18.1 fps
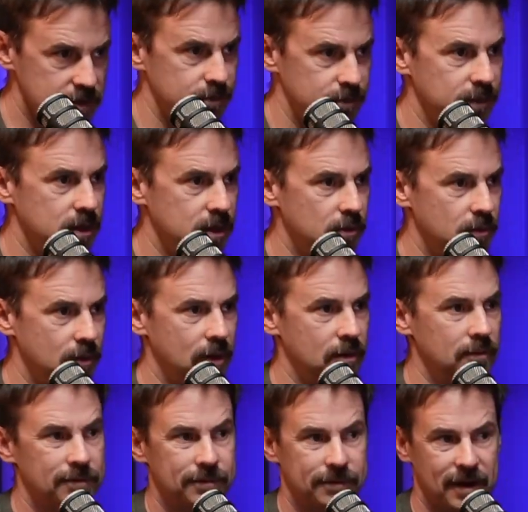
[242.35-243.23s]
to be
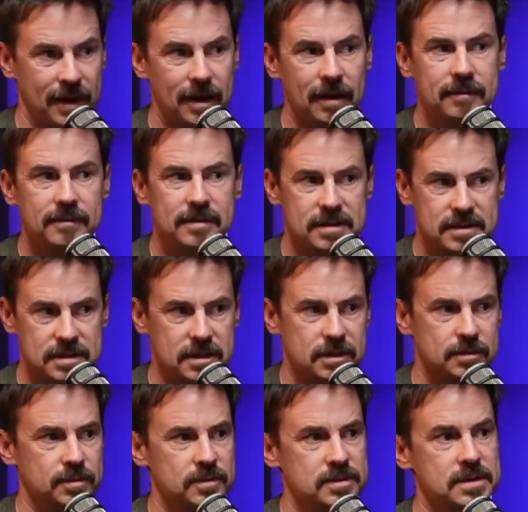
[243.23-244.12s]
around 5 to
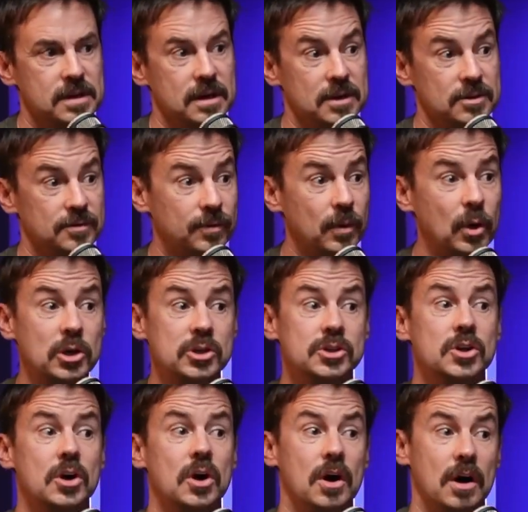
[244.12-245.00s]
6% as far
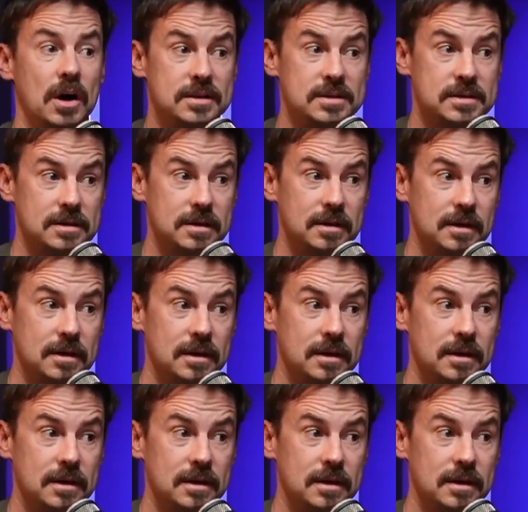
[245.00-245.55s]
as cost.